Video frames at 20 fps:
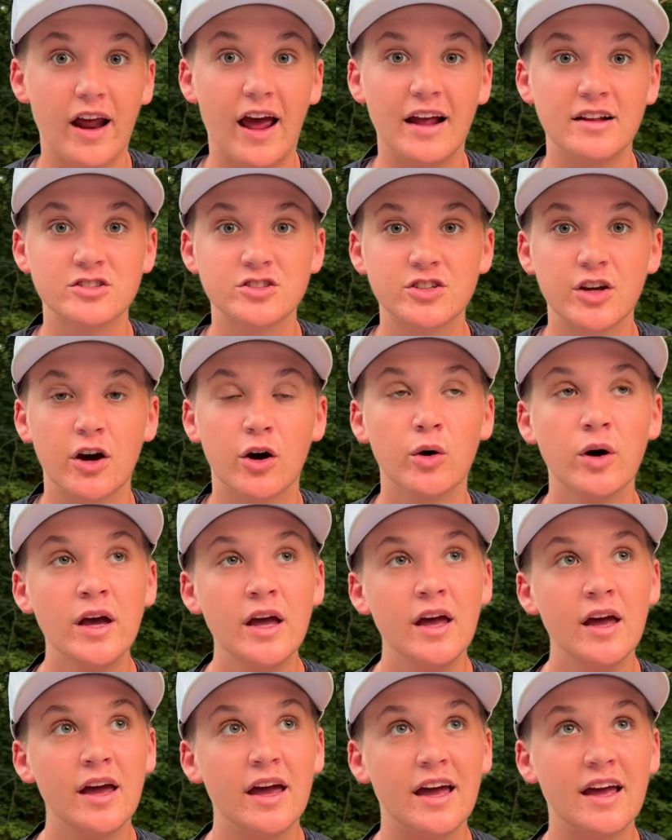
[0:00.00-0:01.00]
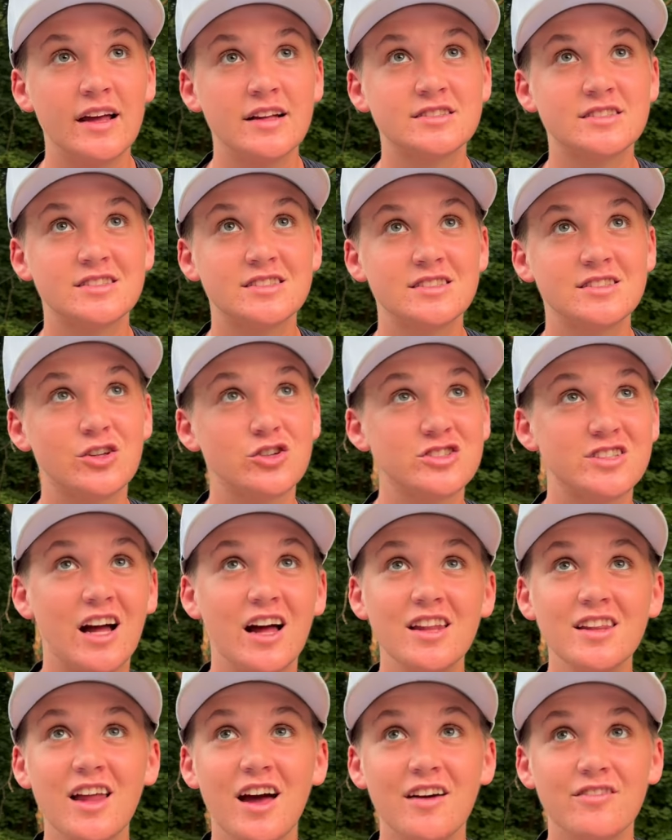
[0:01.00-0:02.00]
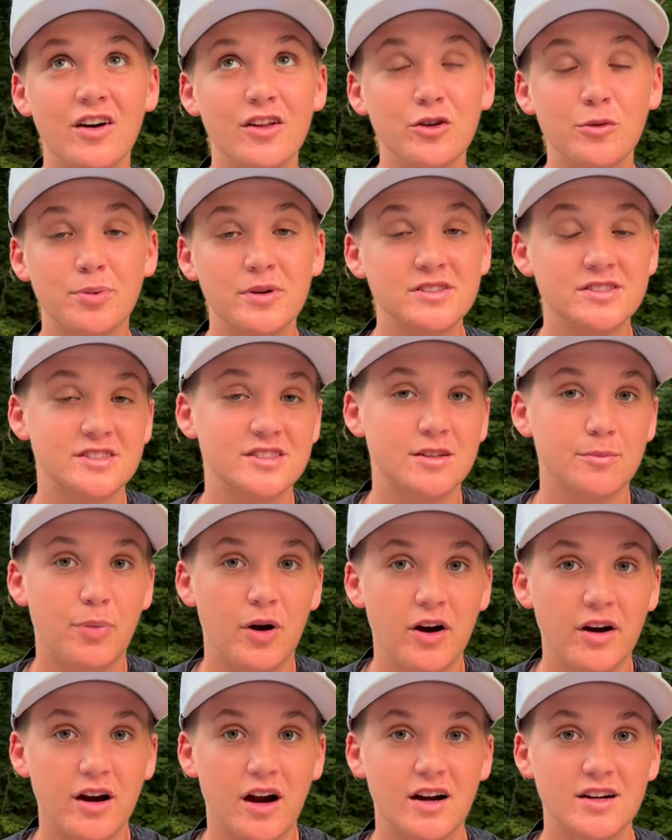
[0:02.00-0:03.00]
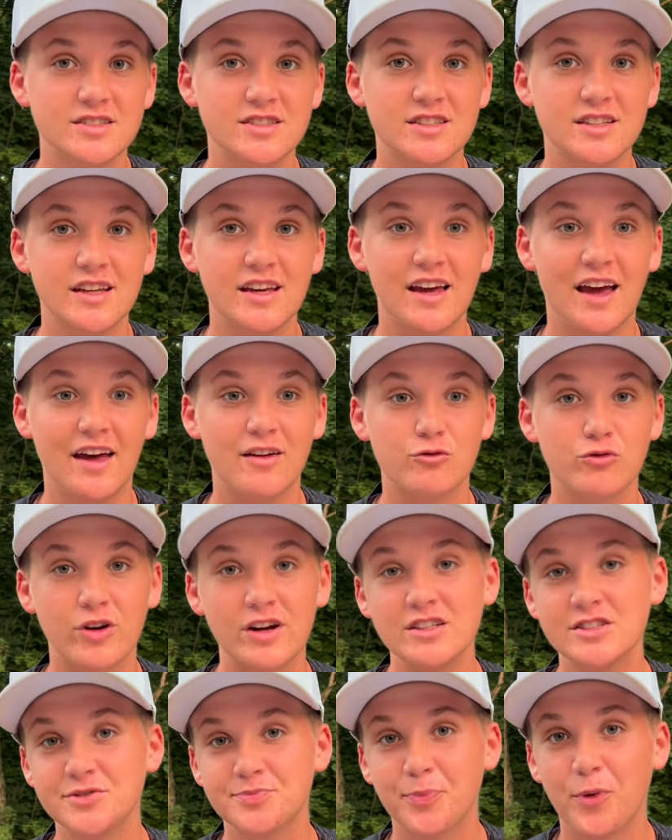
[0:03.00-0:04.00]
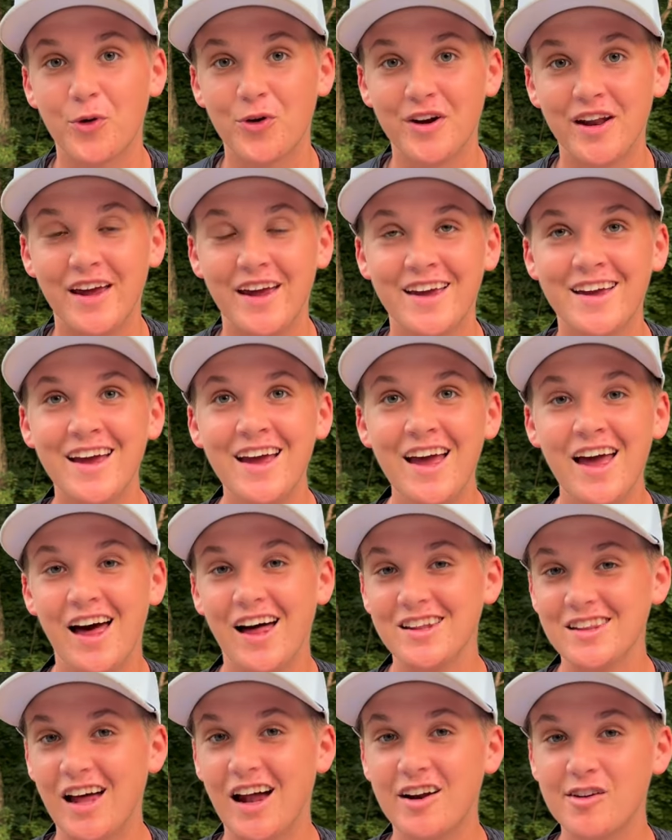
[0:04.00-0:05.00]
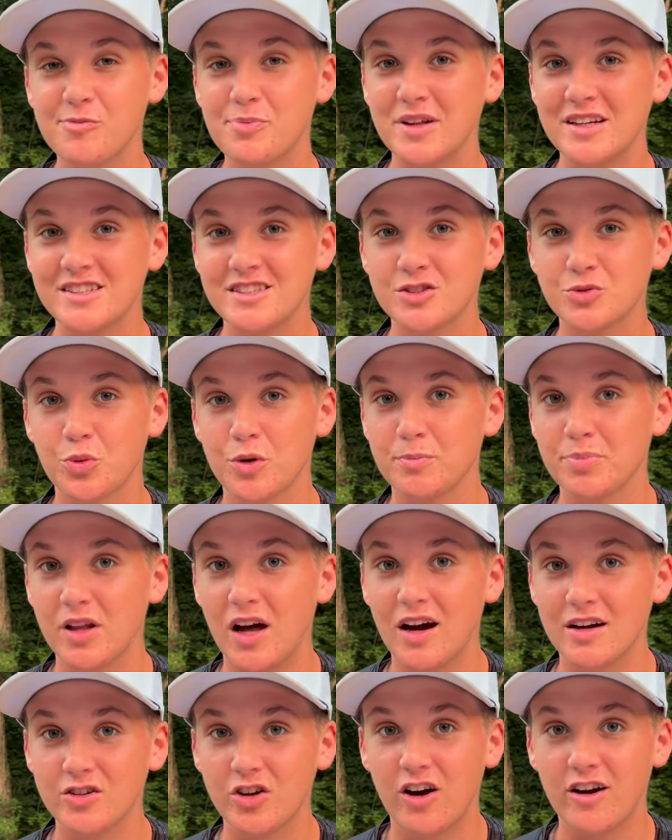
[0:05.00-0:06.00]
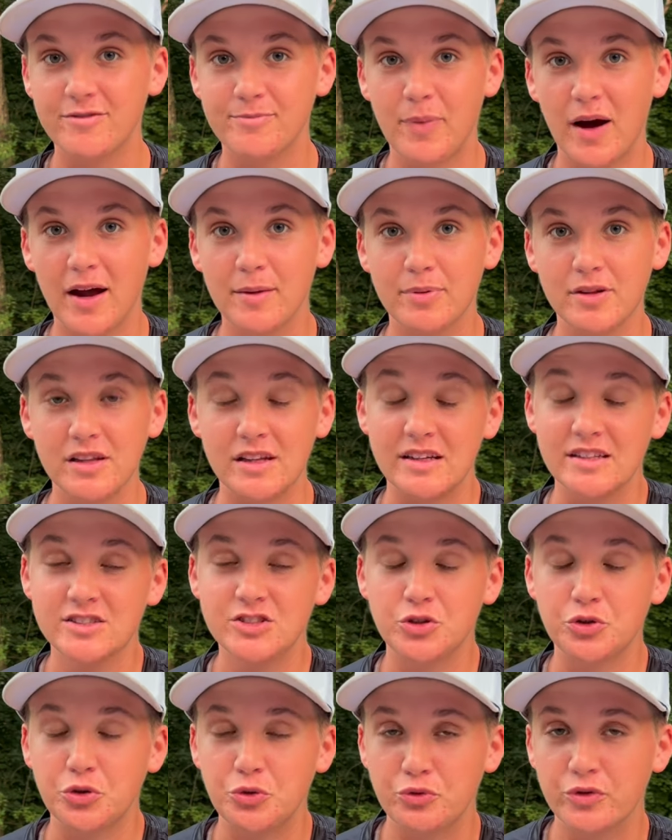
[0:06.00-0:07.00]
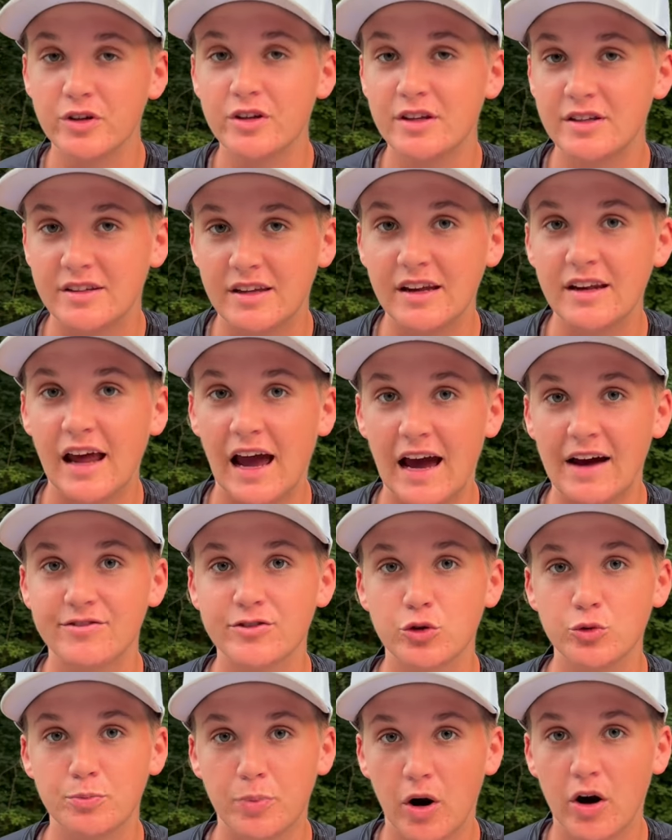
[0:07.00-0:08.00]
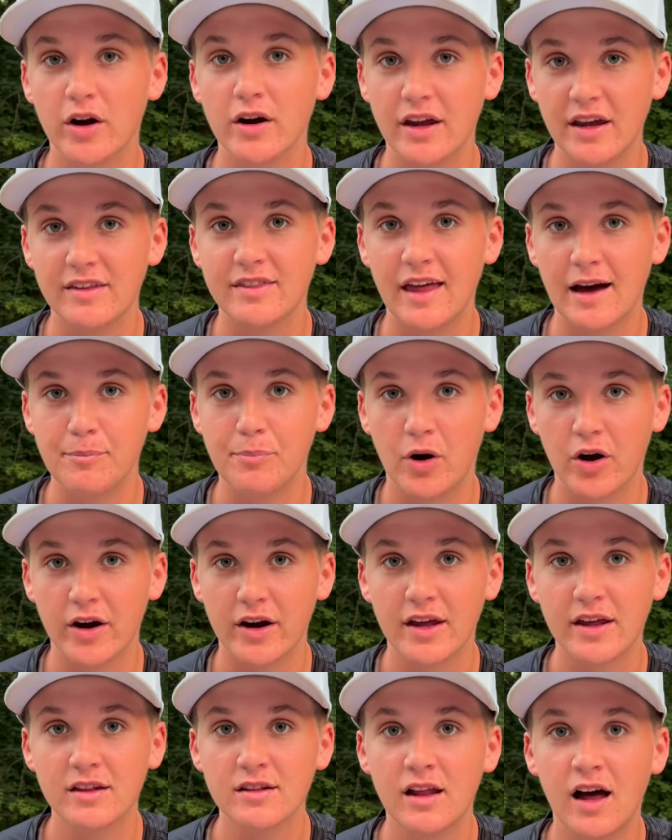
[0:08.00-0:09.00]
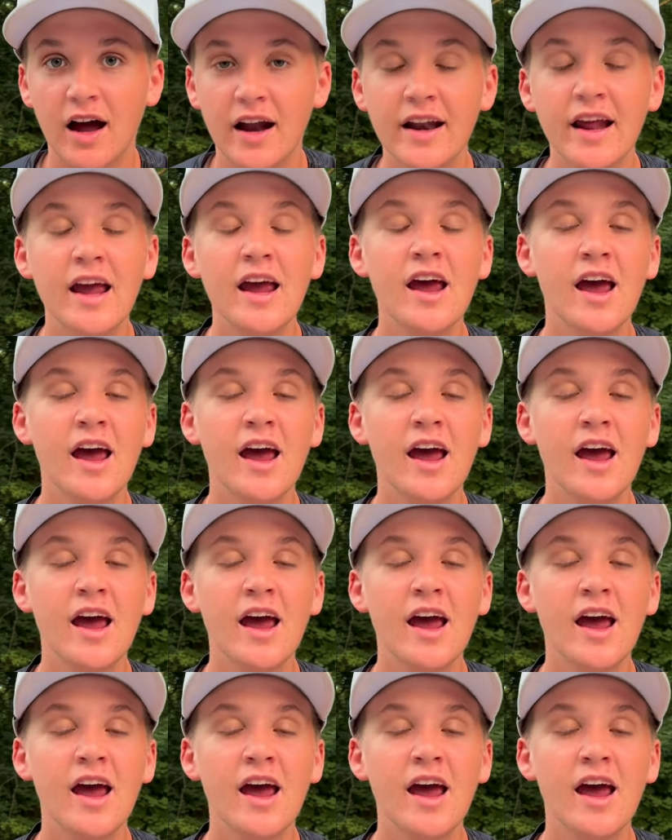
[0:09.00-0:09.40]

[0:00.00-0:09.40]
And so it's there's not a lot of other places to park honestly and race morning a lot of places were blocked off by police so you really did have to park in that parking lot.